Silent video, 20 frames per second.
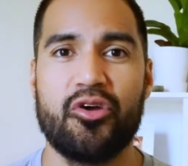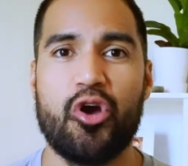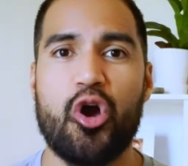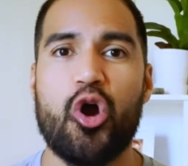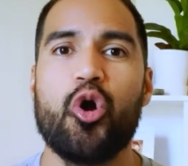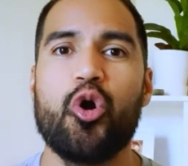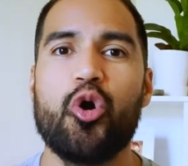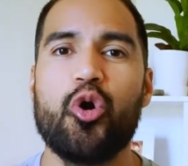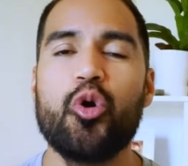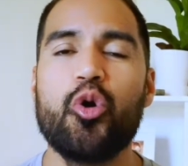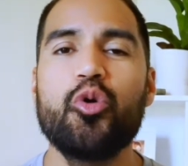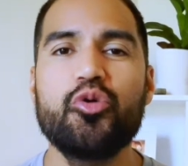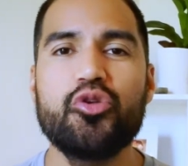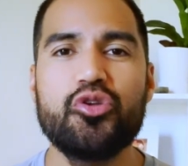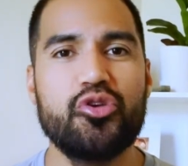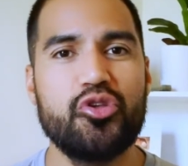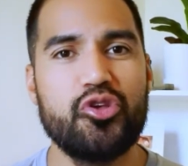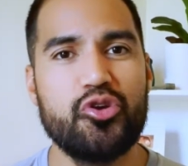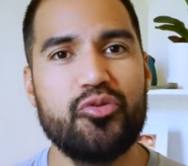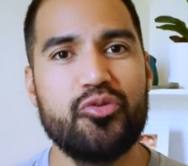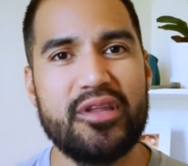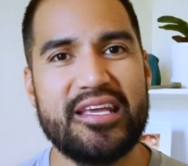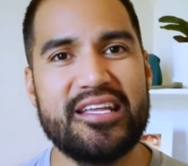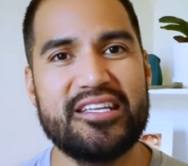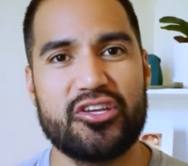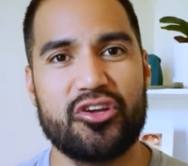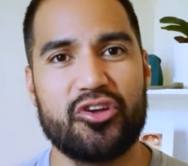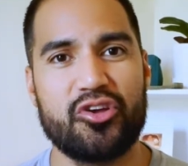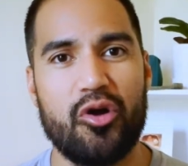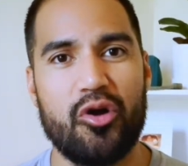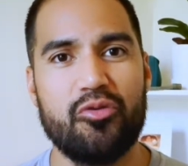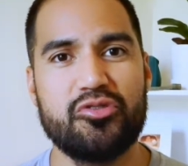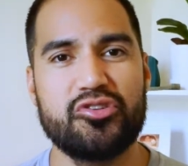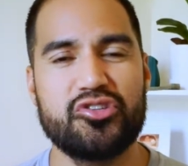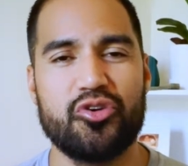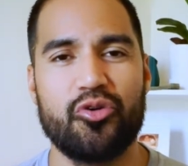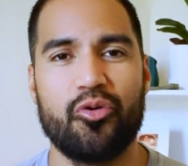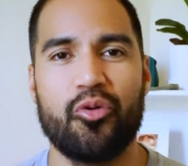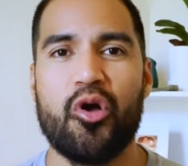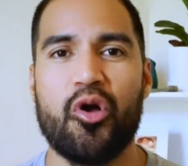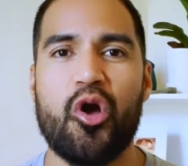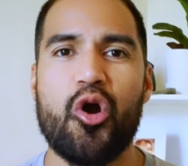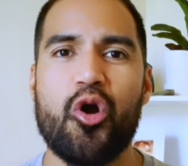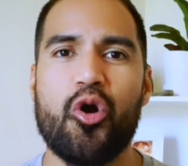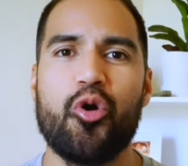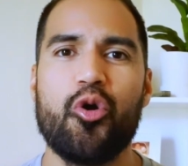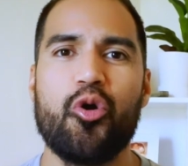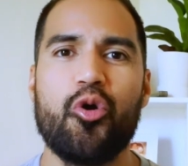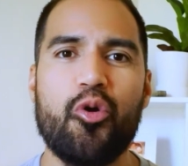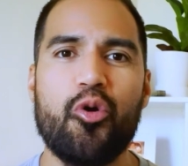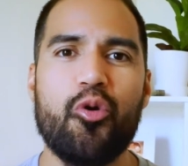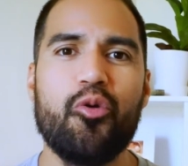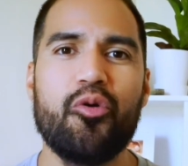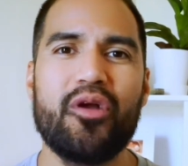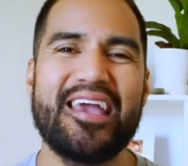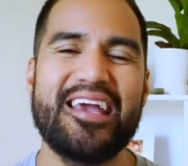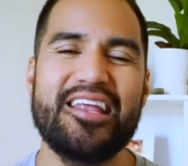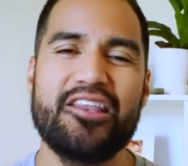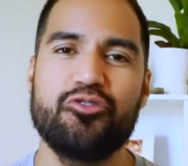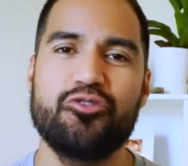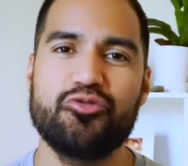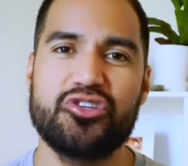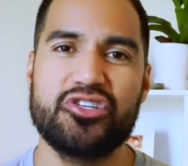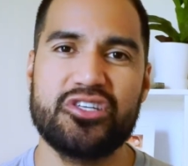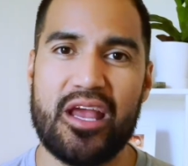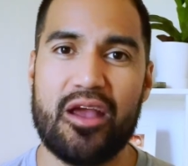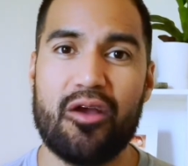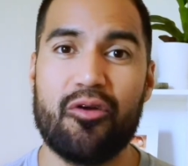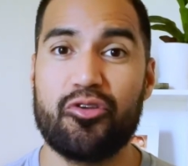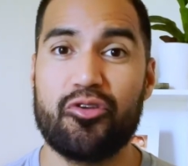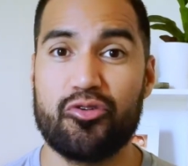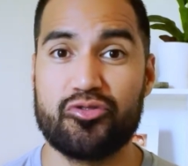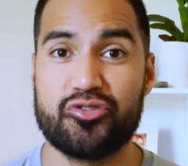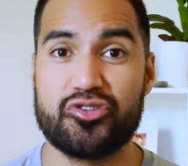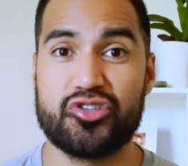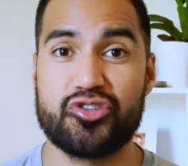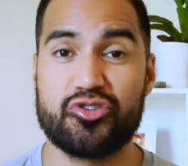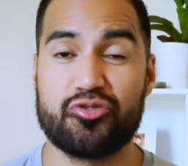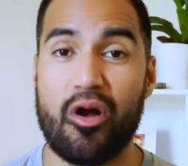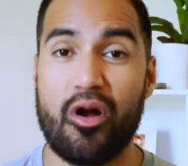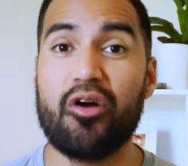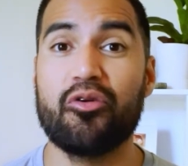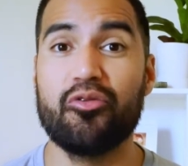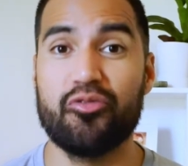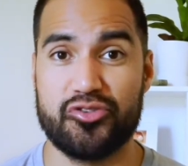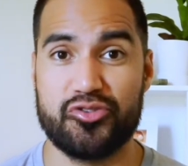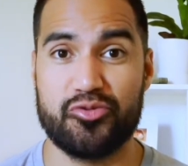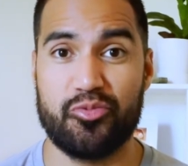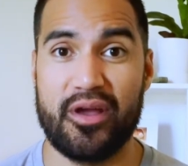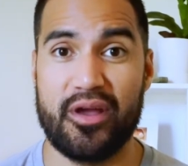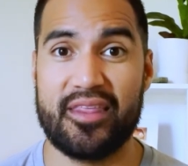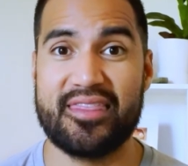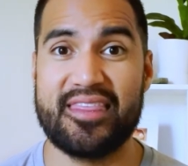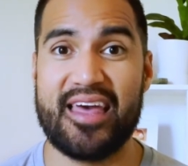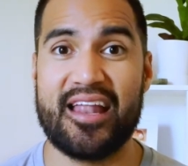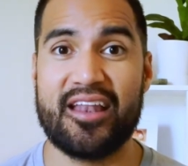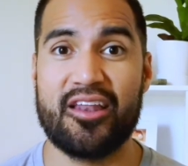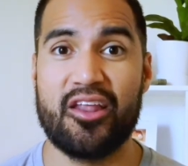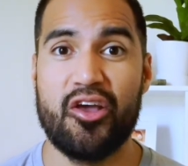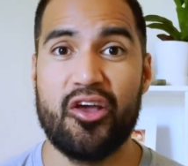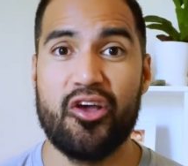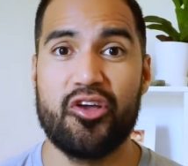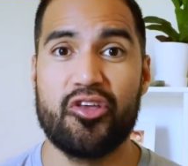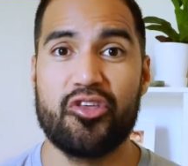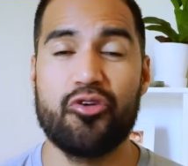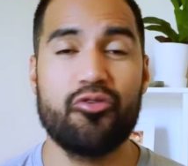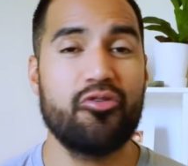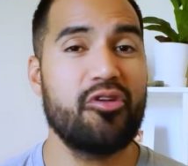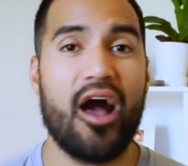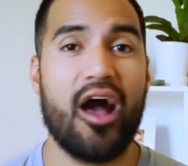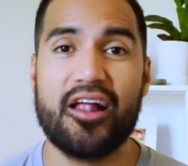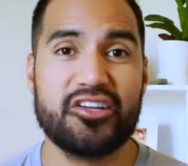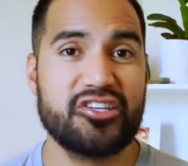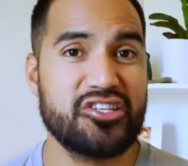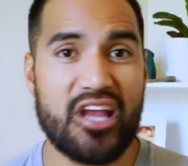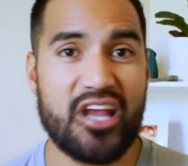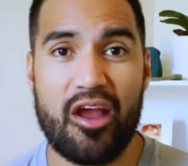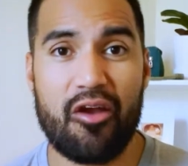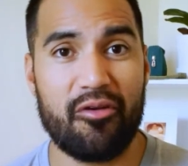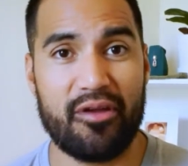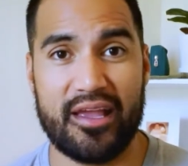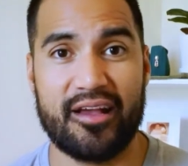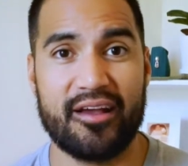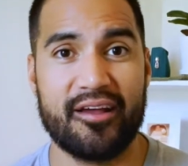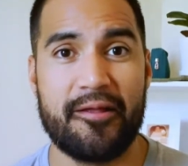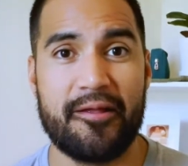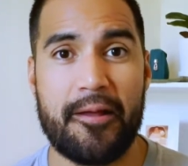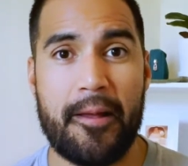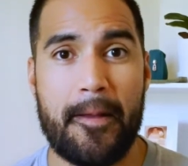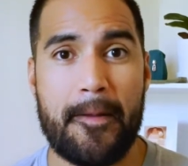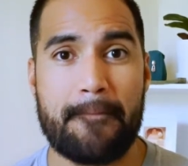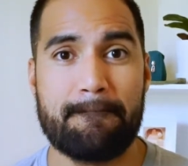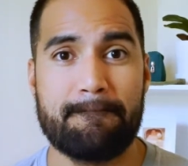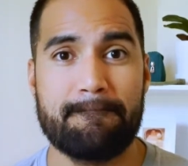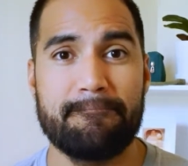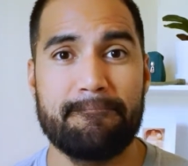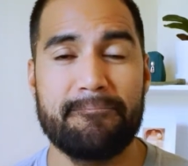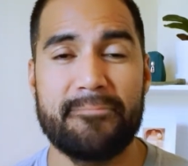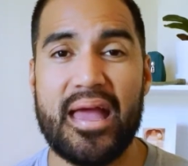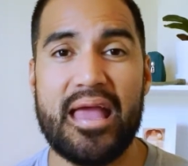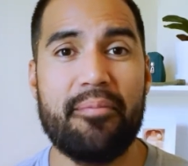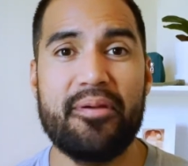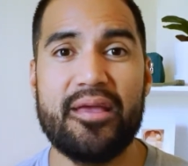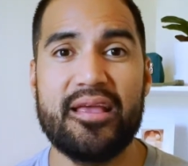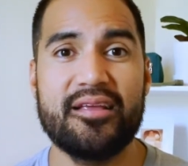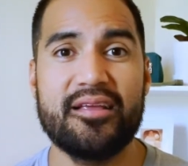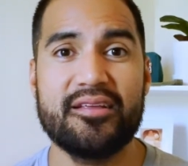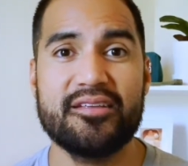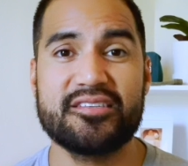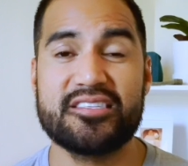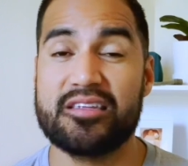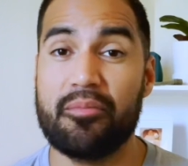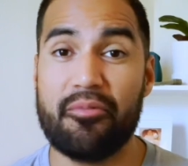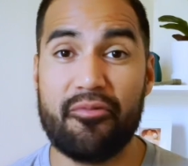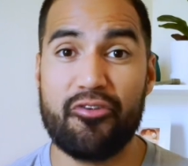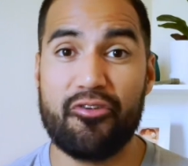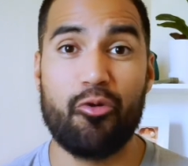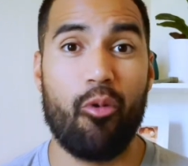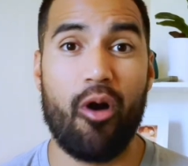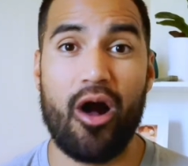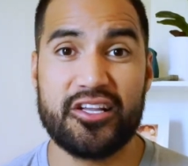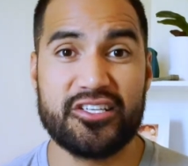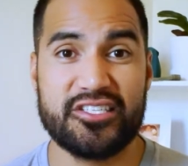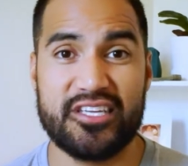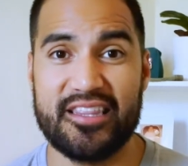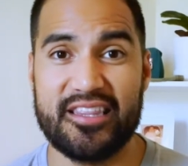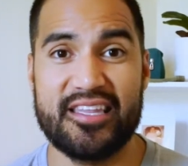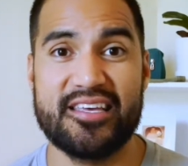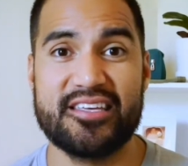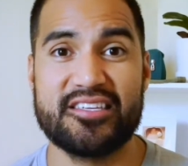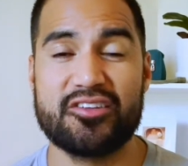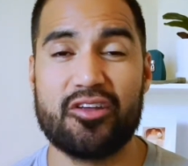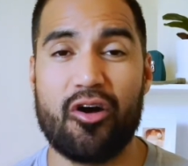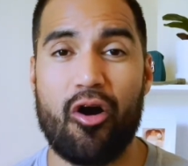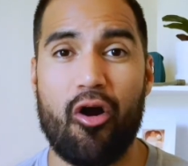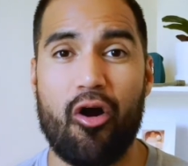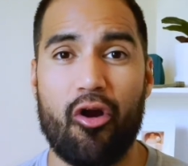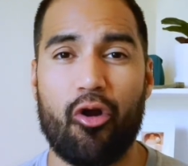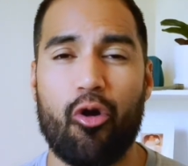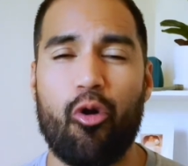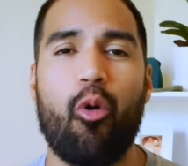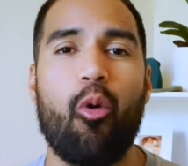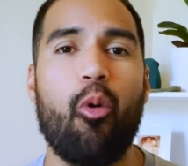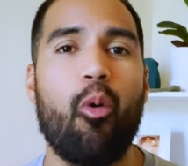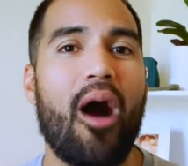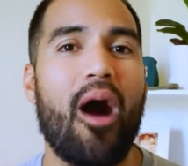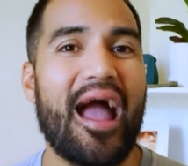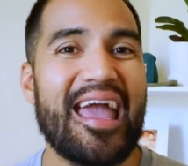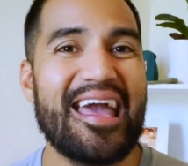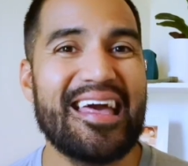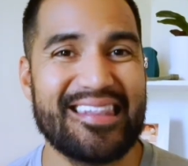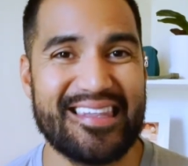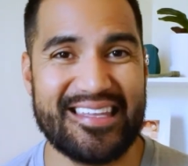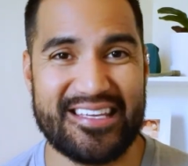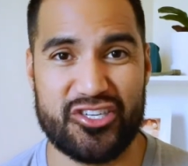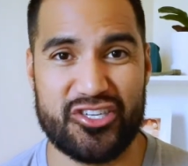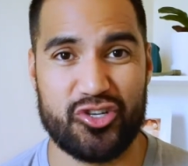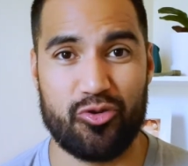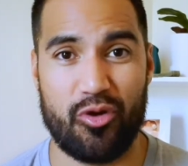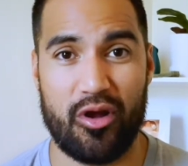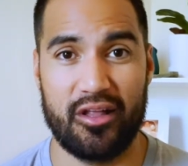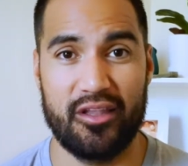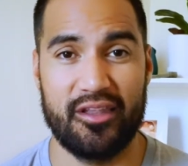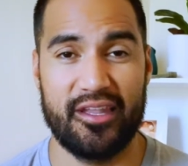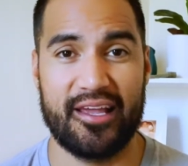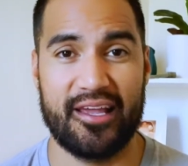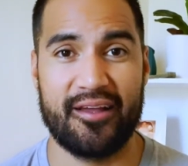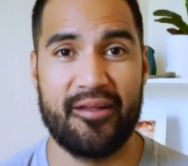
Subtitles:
Who do you need to go to? Who can you share your struggles with that you're not sharing? Maybe some of you watching this are quietly struggling.